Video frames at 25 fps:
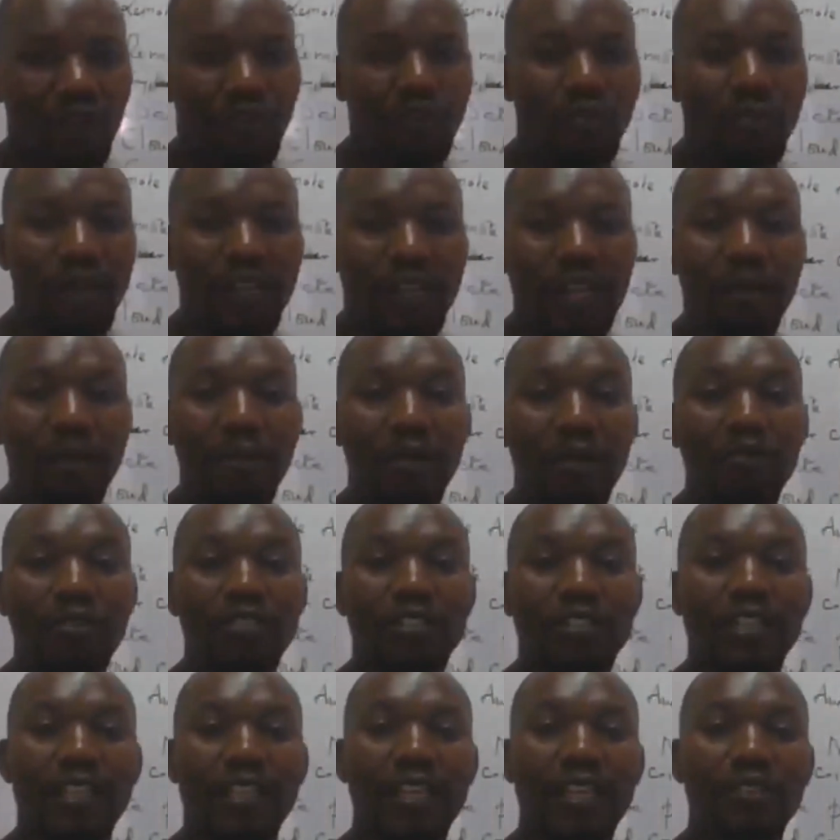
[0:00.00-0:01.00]
Huduma number
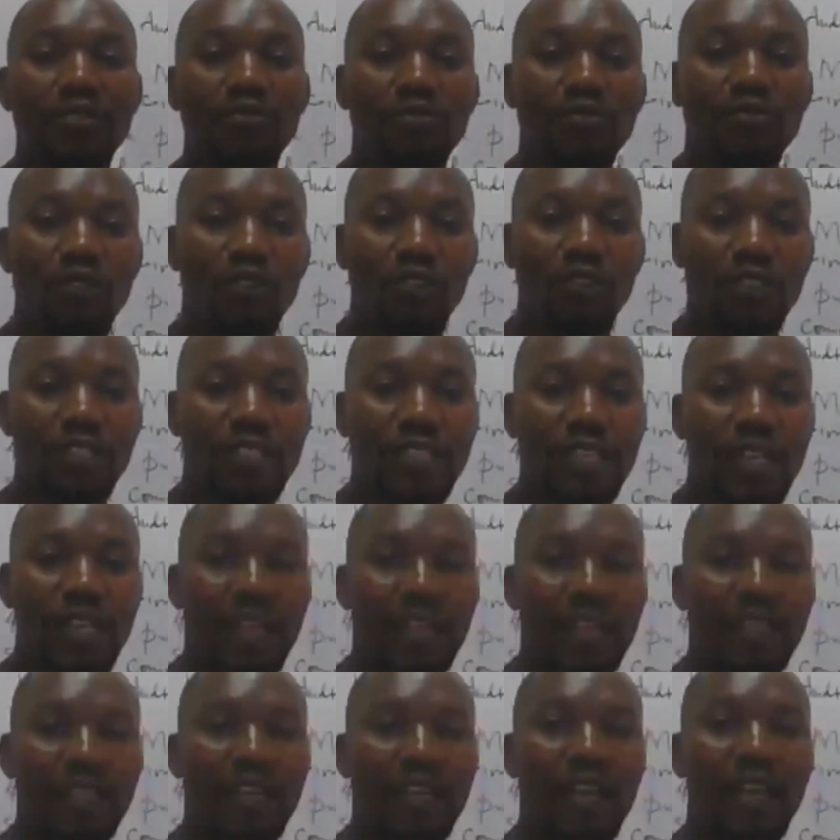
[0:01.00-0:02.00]
was taken to court
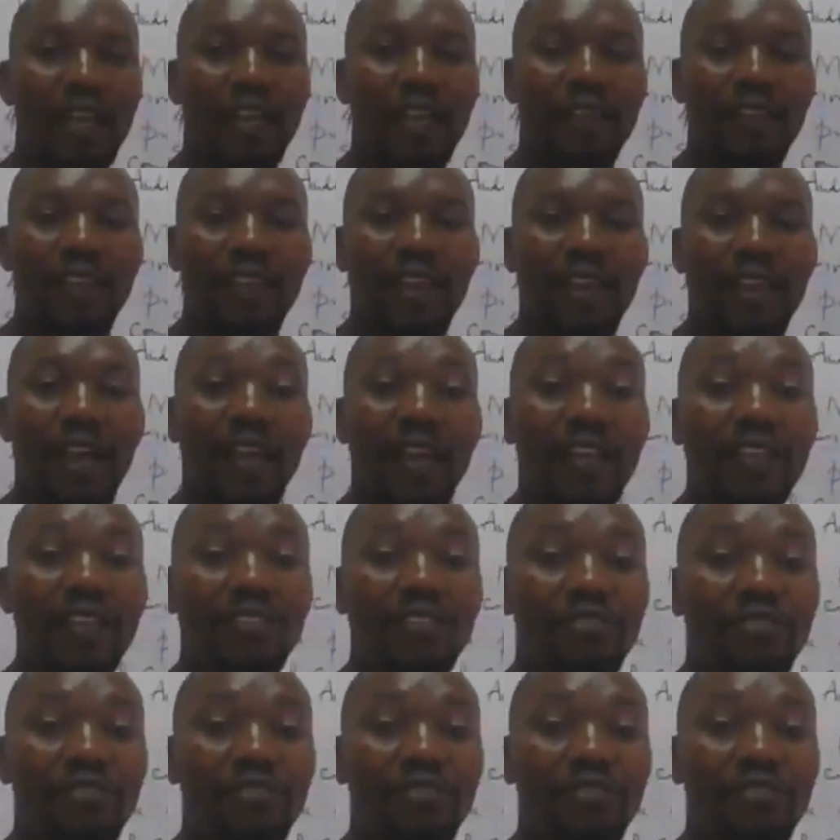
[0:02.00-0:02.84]
and they had